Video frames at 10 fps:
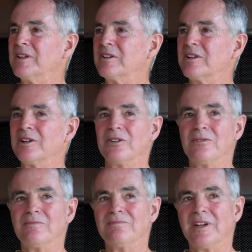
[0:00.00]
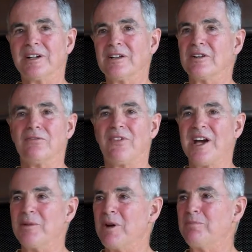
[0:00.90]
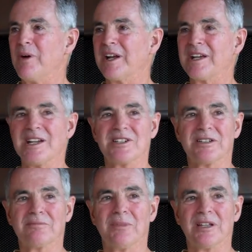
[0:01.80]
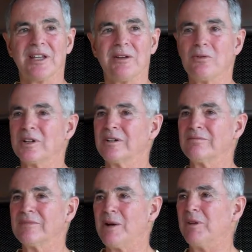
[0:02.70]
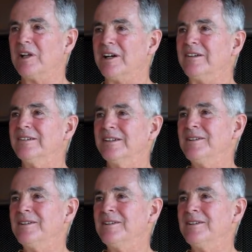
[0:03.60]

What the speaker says: And so, you'd invite them up on occasion, but they wouldn't come a lot.